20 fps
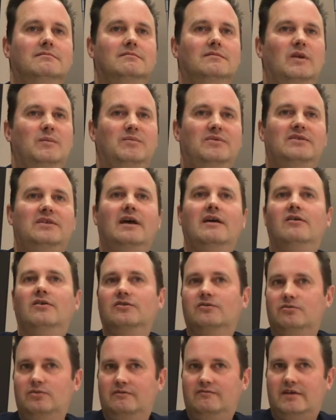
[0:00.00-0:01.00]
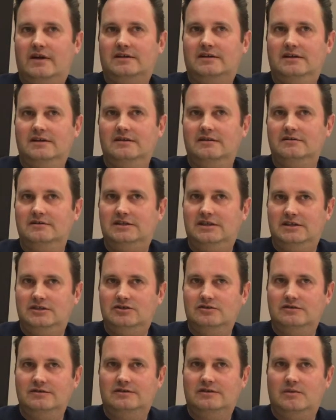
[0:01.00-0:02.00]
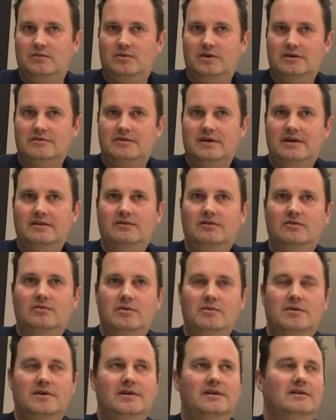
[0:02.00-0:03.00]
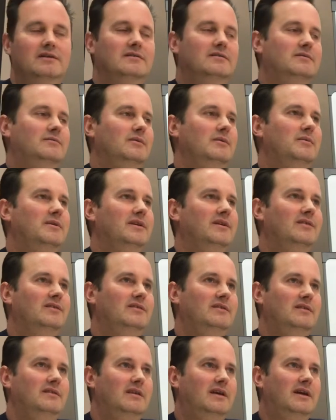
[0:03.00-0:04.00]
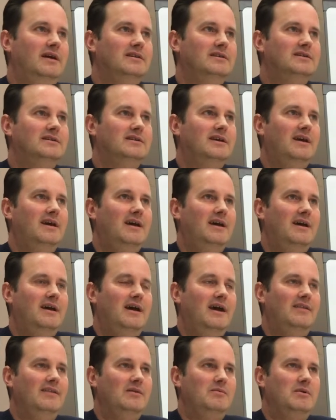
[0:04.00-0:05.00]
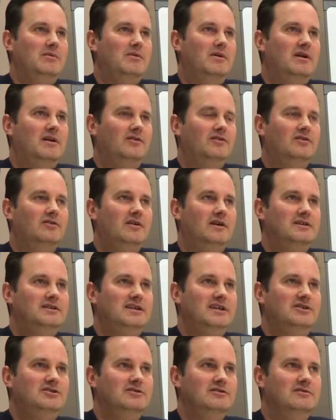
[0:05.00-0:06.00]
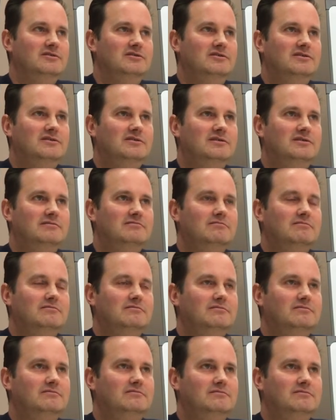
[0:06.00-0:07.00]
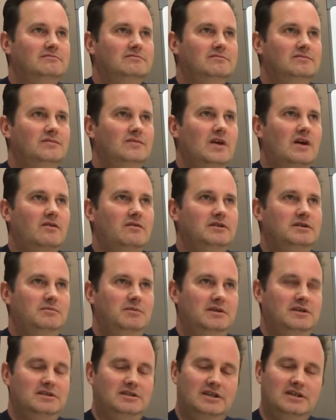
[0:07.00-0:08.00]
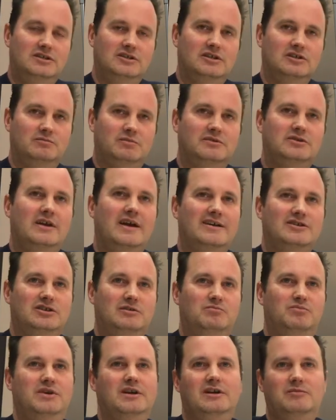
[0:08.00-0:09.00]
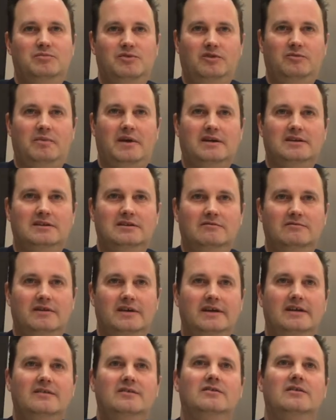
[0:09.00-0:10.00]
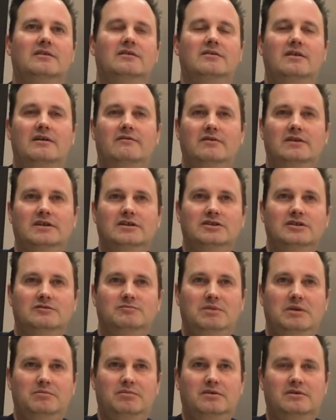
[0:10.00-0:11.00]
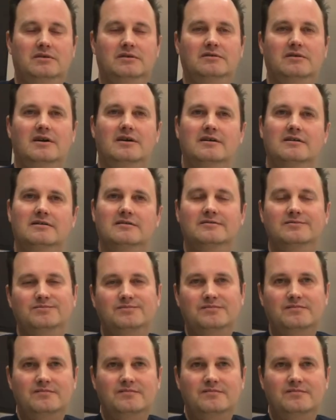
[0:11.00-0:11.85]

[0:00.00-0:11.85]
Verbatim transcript: themselves reflected in their teachers somewhat, right? So we want to we want to see that, and then we want also our teachers not only to be indigenous, but to actually bring a perspective. Like, so because a lot of indigenous people are, are